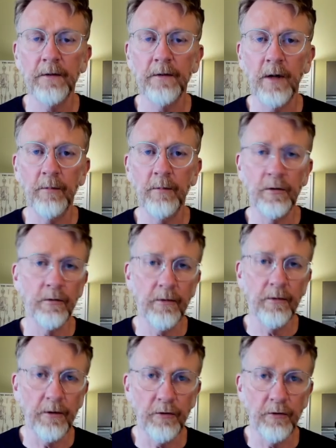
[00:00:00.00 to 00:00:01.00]
to help you do the
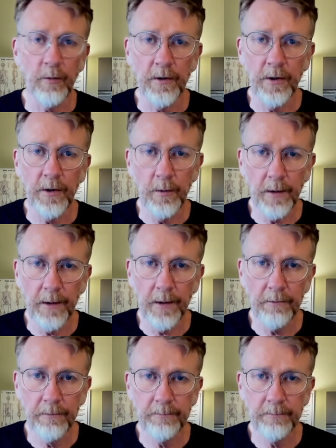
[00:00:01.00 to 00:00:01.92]
things you want to do in life.